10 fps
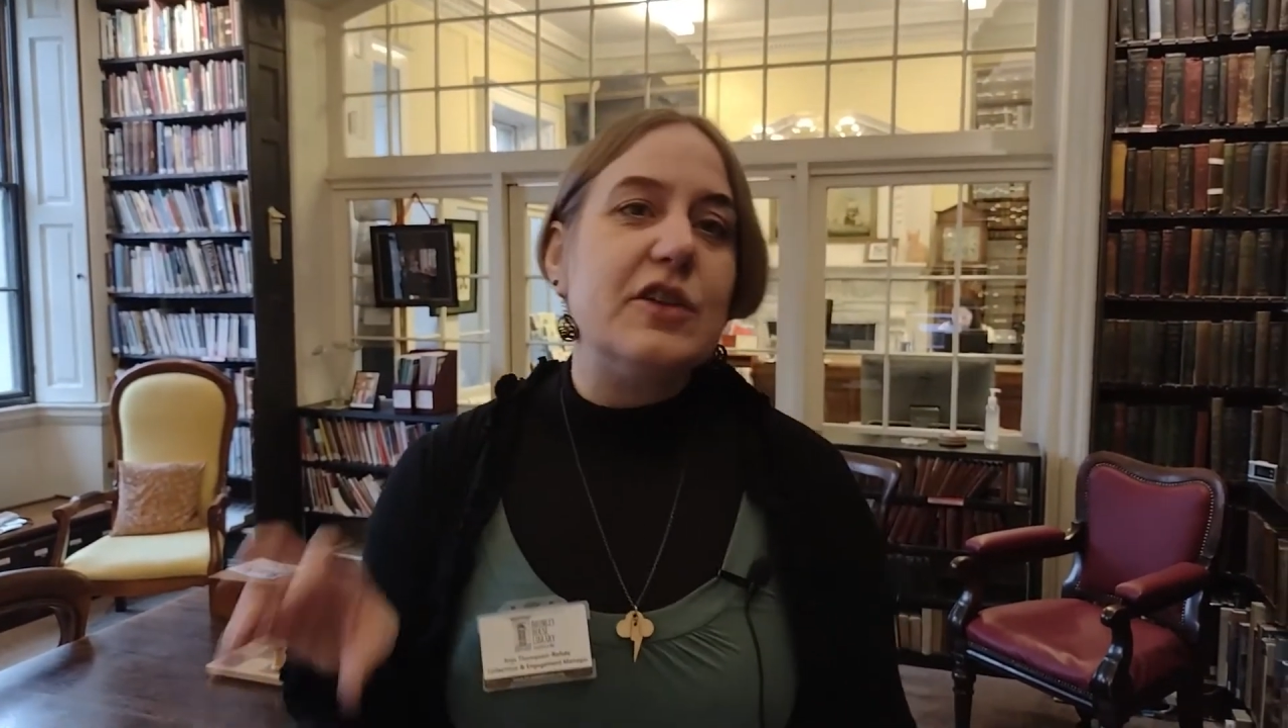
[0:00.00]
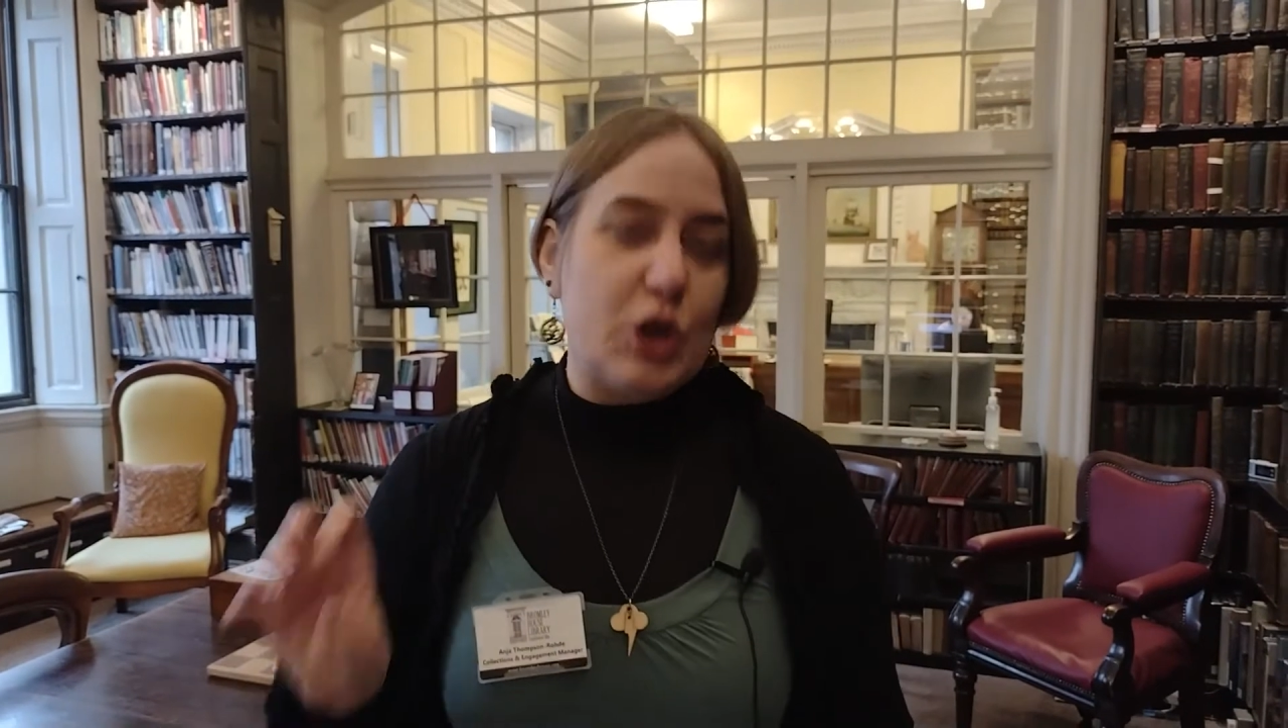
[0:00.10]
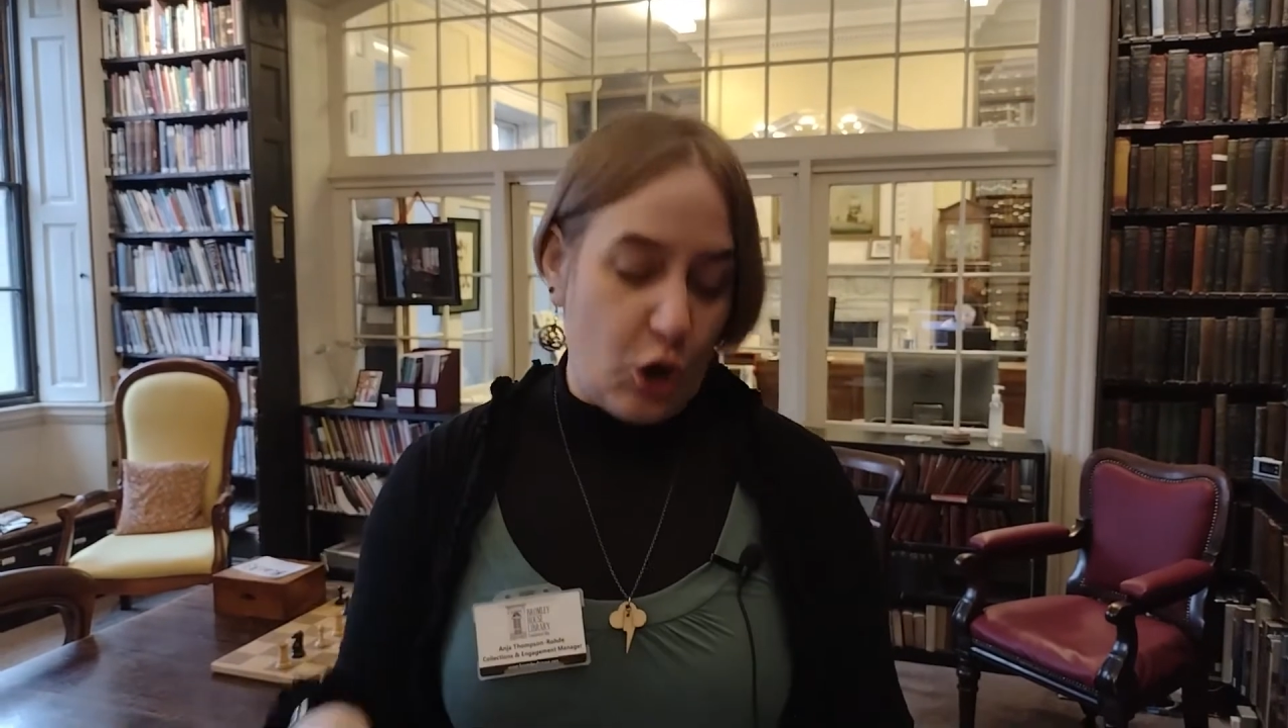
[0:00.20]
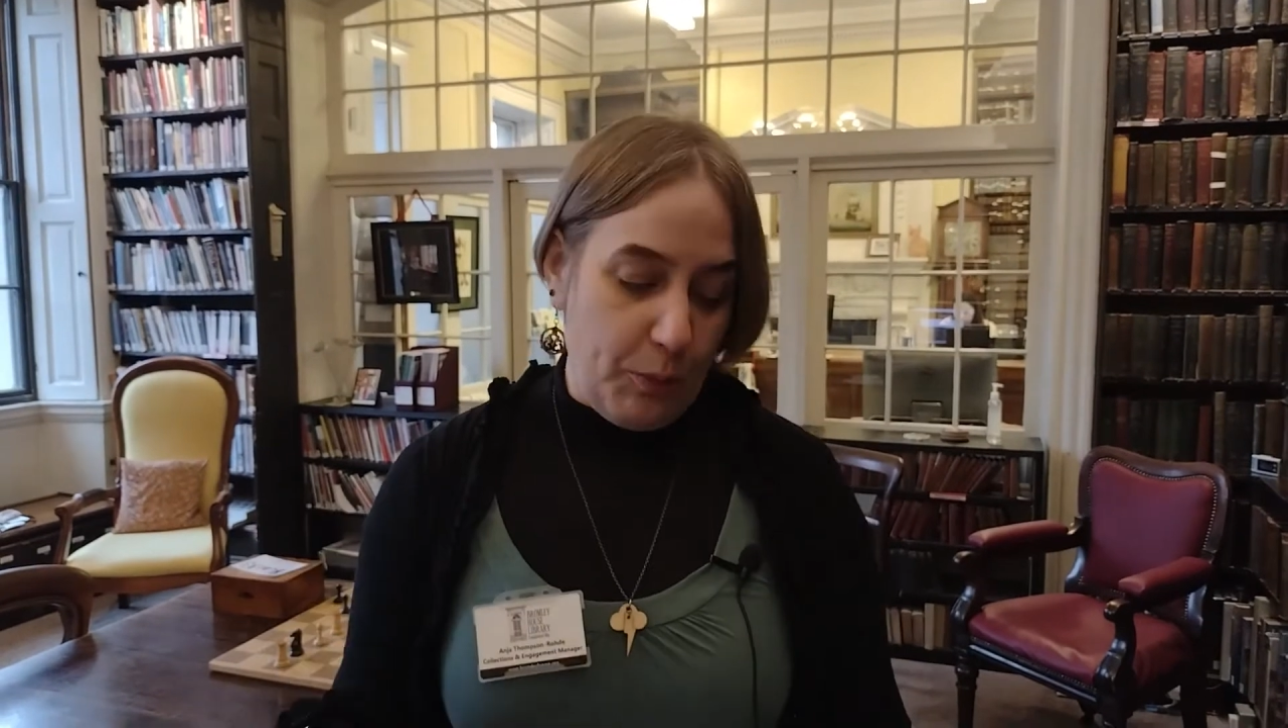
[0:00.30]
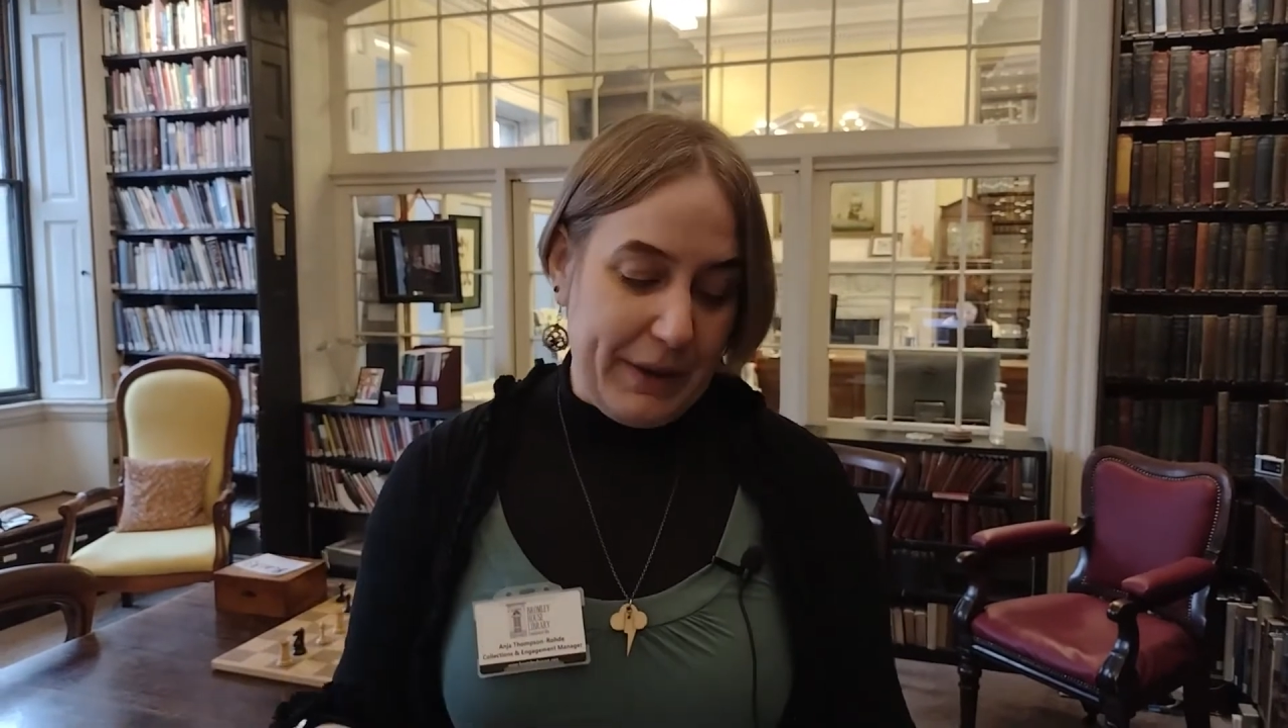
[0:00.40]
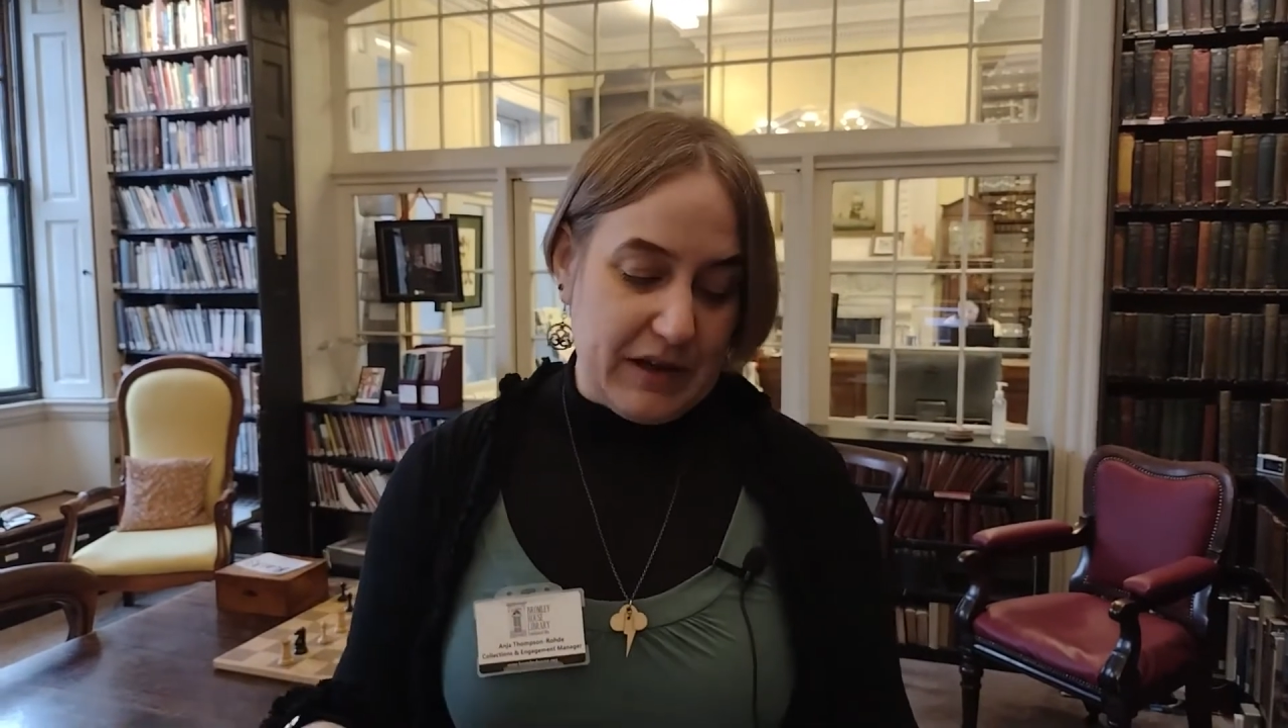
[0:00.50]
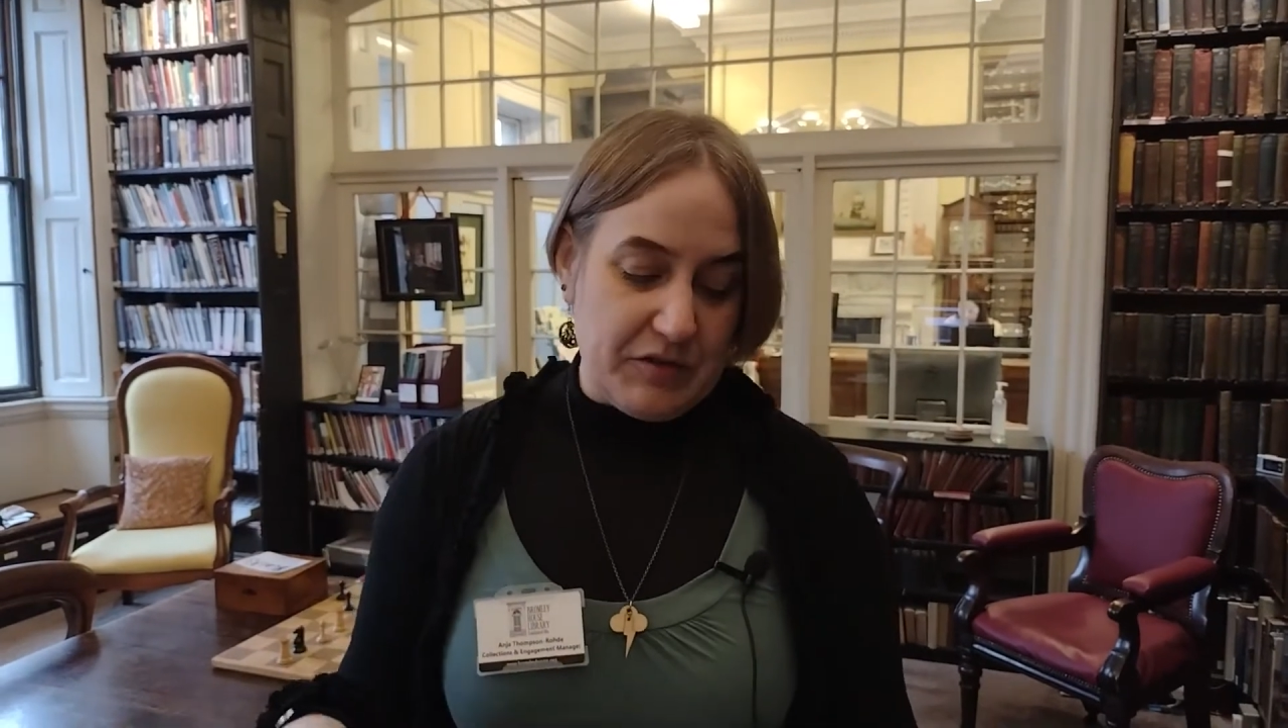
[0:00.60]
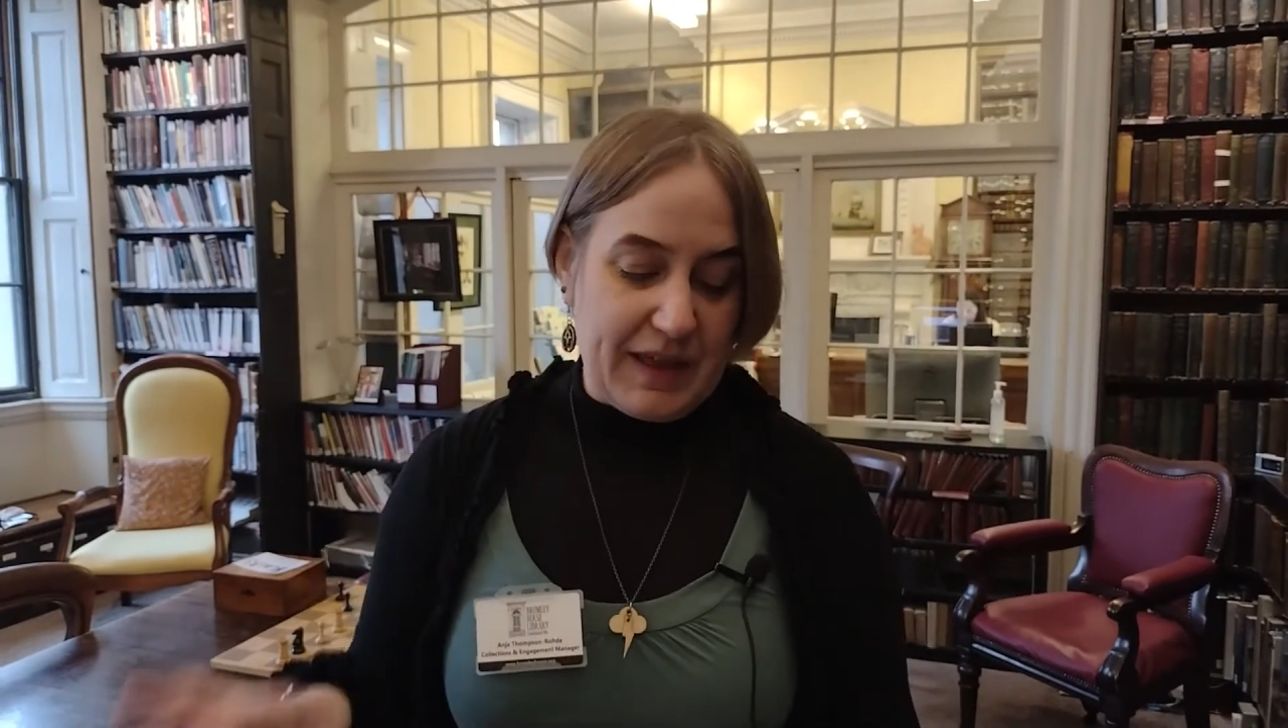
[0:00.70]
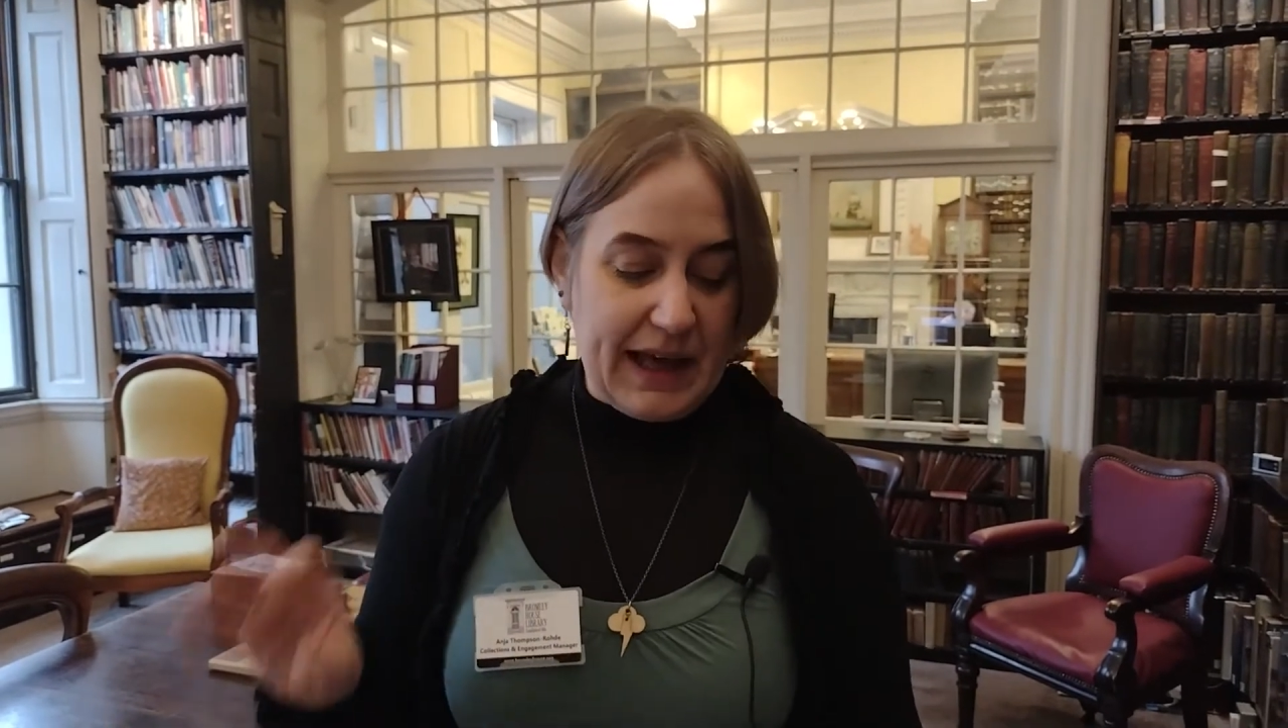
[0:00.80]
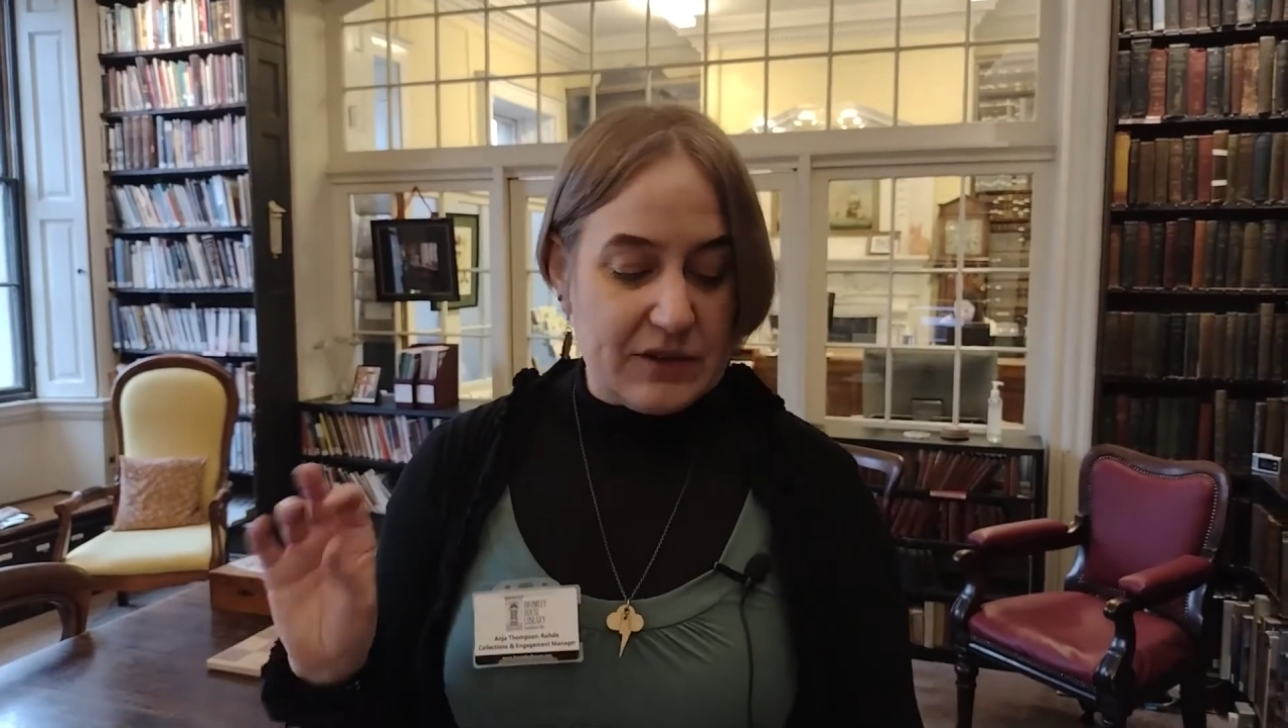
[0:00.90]
a copy
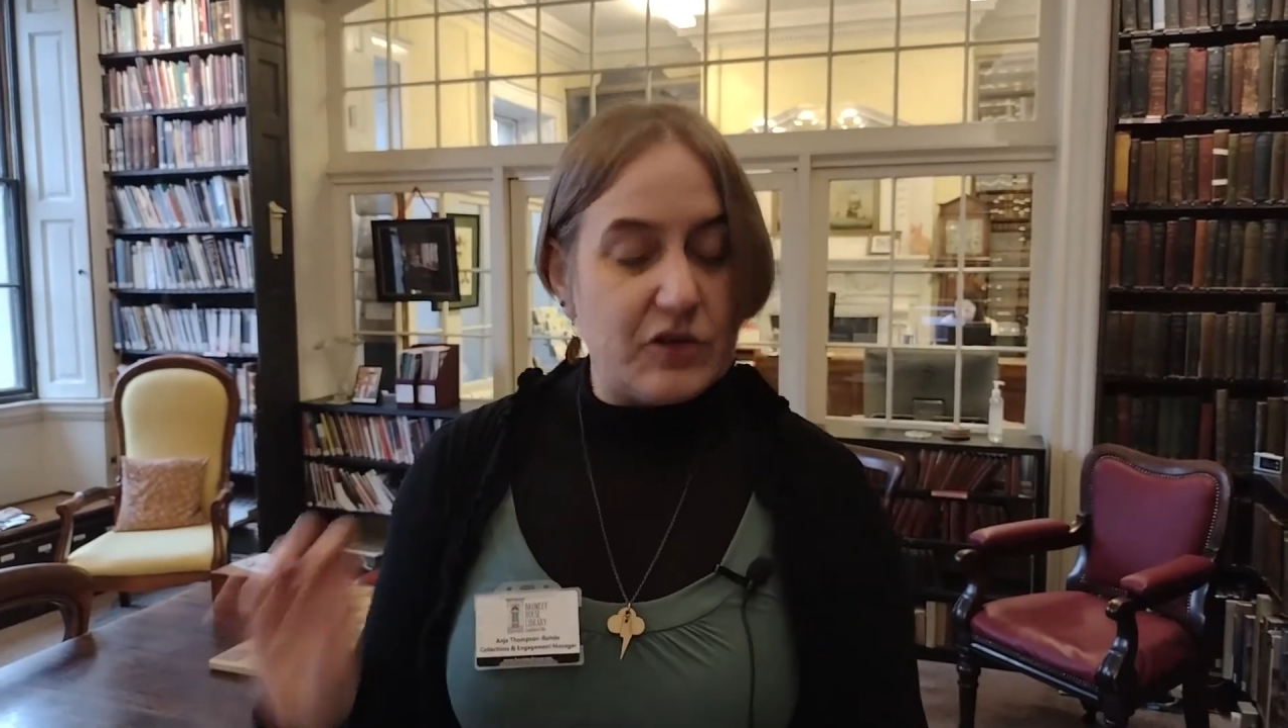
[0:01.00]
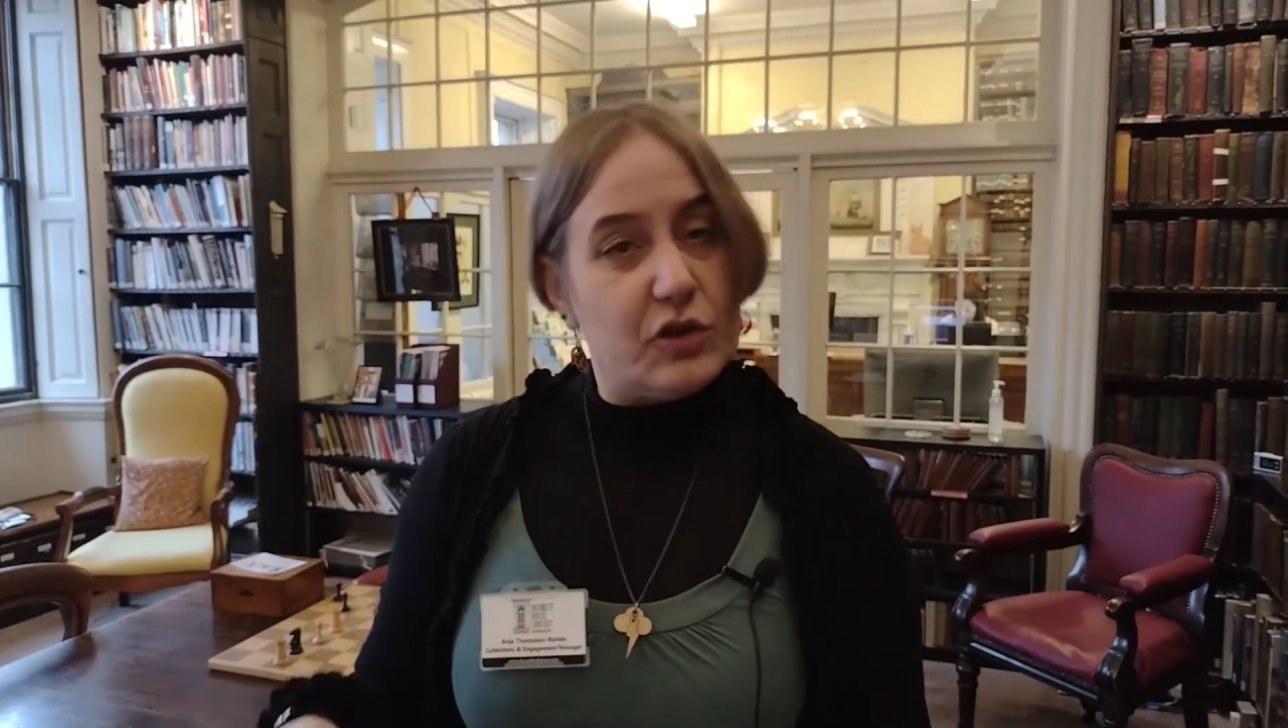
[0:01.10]
of that